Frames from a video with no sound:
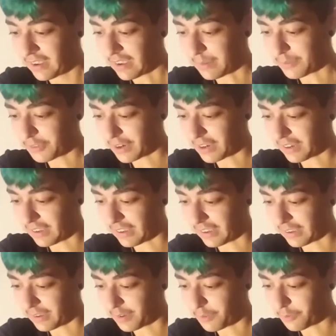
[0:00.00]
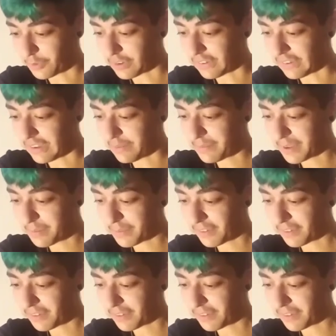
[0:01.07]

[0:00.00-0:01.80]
I'm trying to redeem him